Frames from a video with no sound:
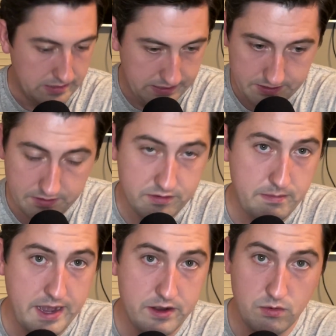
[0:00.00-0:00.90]
It doesn't
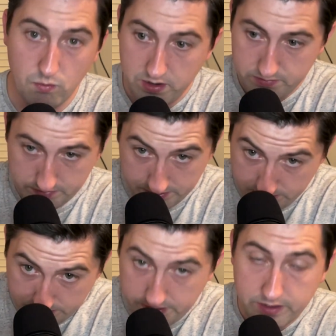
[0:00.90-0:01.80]
matter what
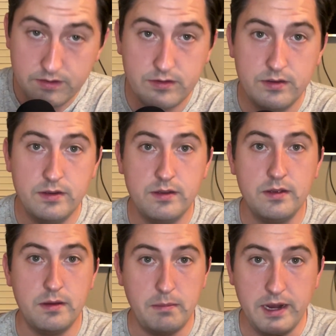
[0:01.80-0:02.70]
it
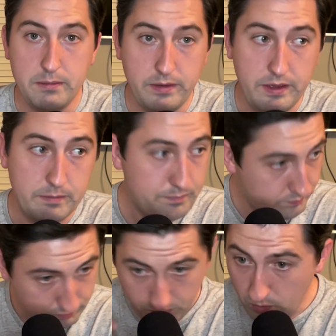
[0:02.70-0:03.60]
might be,
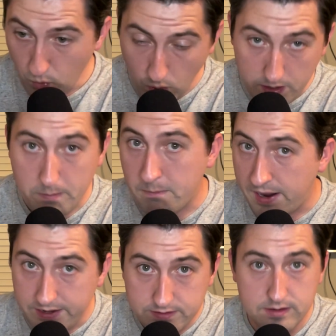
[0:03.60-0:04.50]
what
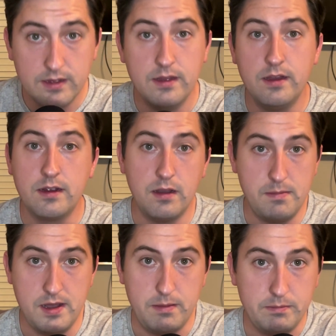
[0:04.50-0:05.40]
might come
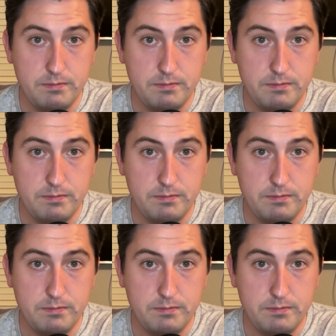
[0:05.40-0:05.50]
up.